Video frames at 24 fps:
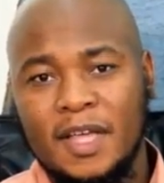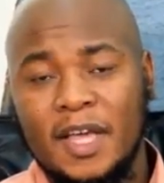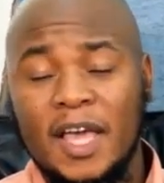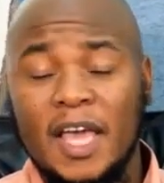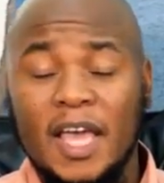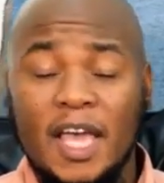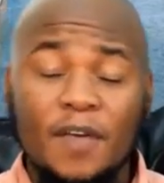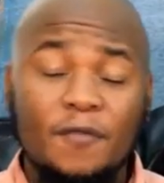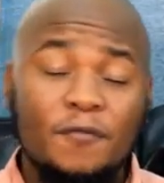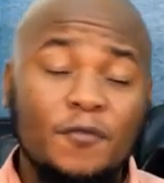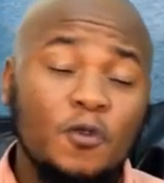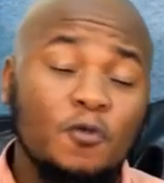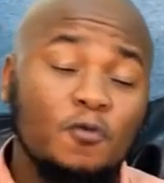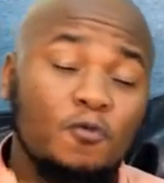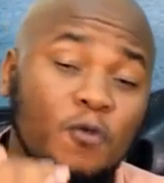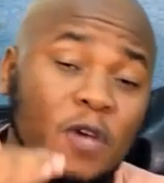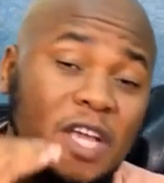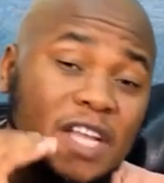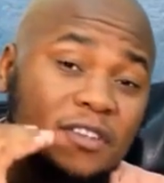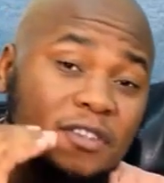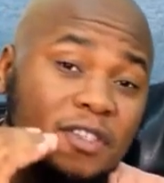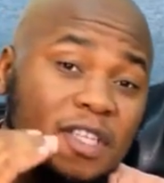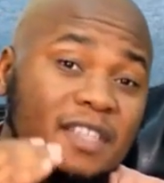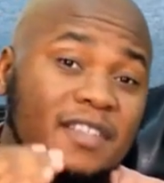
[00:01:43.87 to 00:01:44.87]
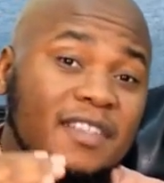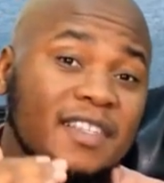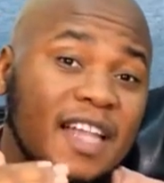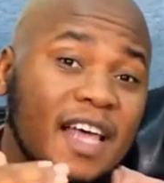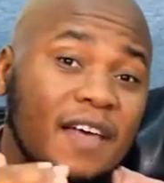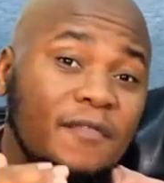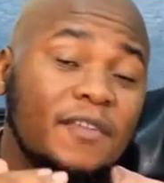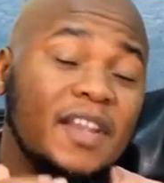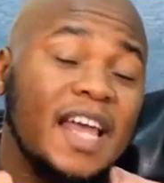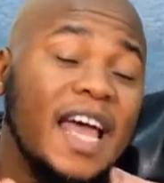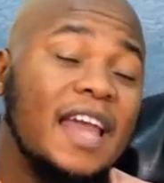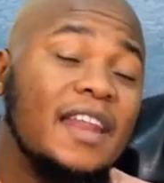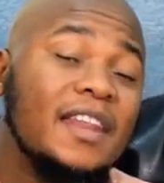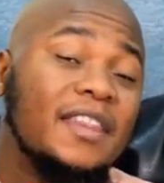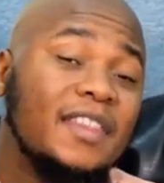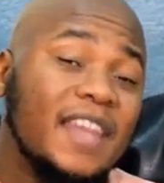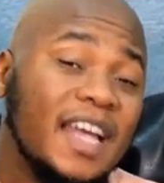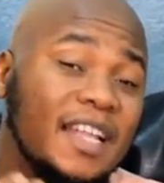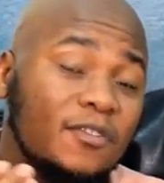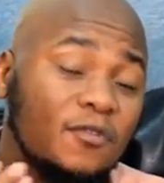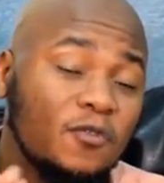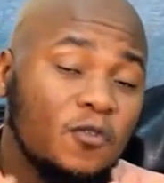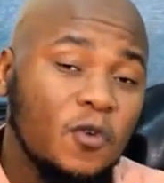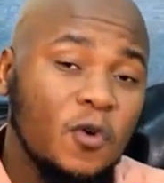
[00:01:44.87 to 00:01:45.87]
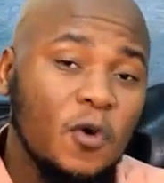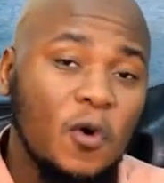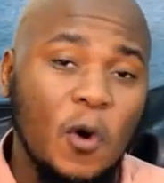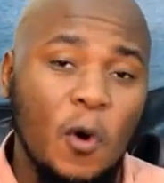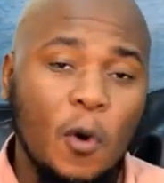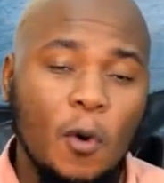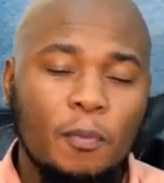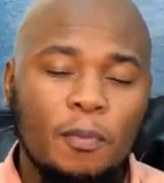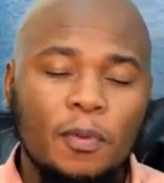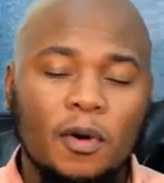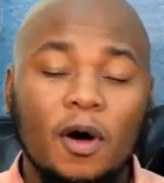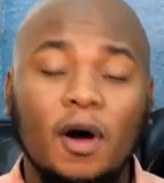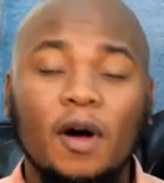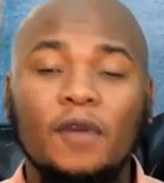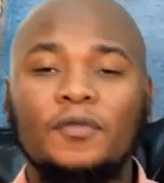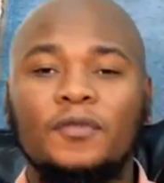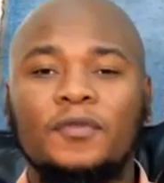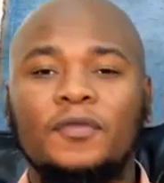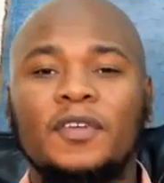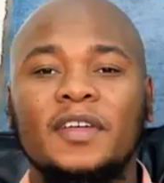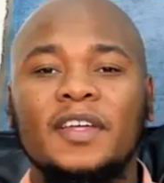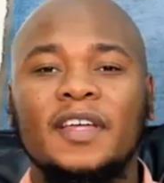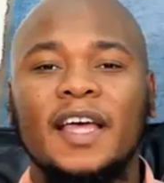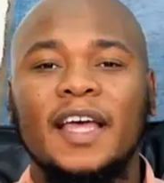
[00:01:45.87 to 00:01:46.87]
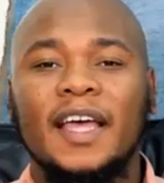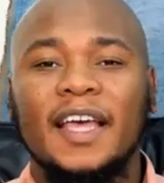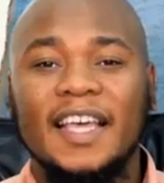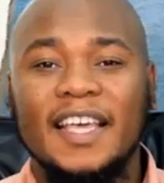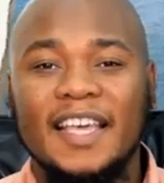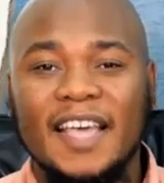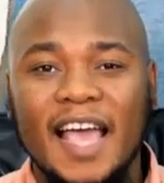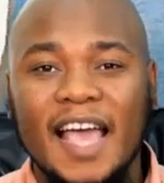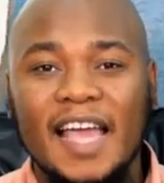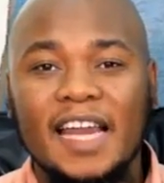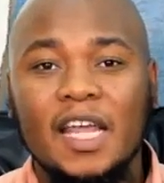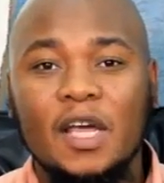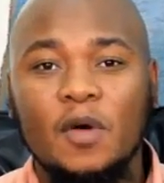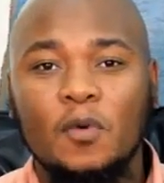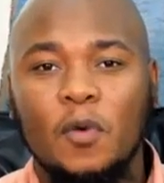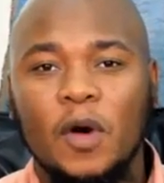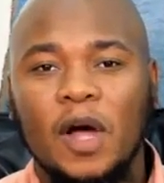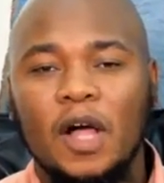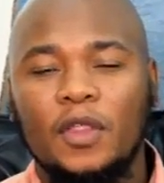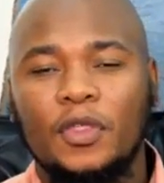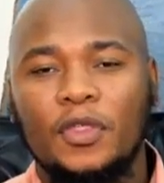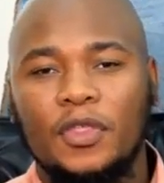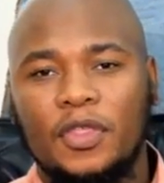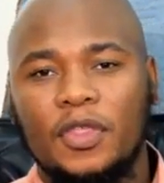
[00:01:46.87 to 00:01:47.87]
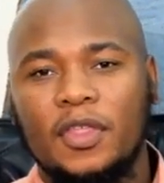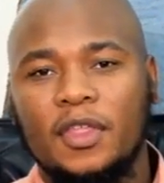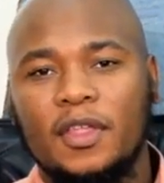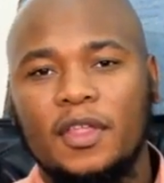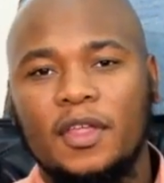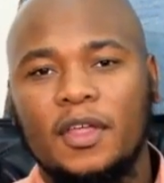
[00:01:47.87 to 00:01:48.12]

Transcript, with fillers: If you reach this level and that's your hope of gaining wealth,